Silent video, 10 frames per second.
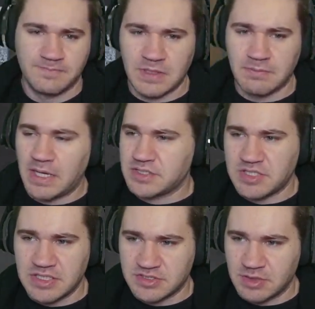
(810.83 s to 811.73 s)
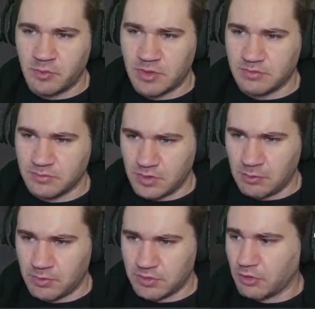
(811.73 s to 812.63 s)
in my case, I want
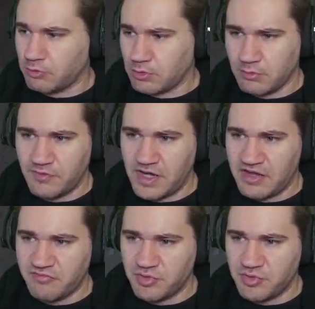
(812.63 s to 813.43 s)
the quicker vibe.